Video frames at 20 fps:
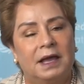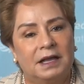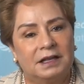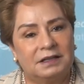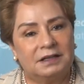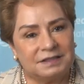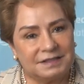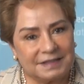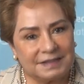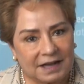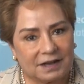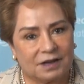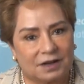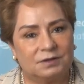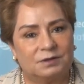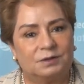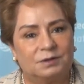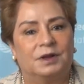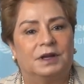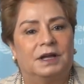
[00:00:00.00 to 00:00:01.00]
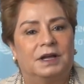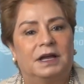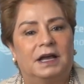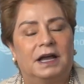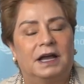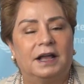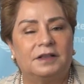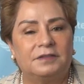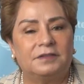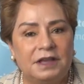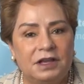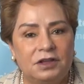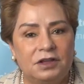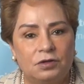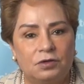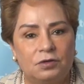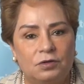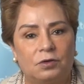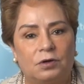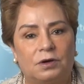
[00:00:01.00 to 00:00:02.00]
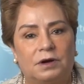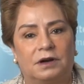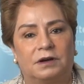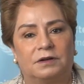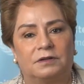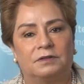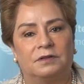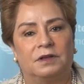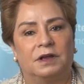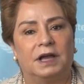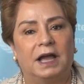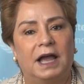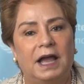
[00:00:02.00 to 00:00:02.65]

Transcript: Second, as insurers